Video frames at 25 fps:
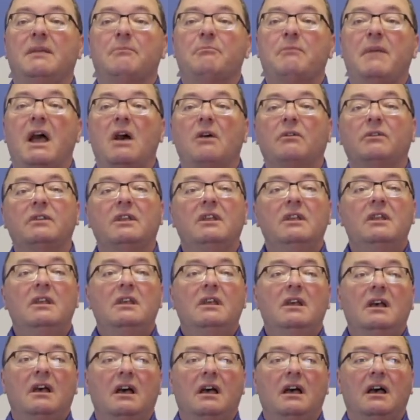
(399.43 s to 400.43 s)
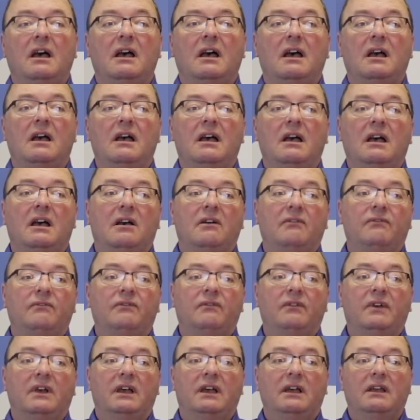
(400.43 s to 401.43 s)
amount
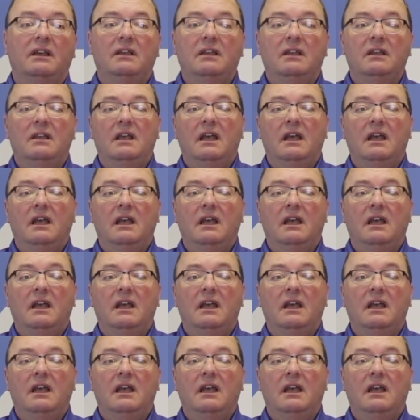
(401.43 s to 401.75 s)
of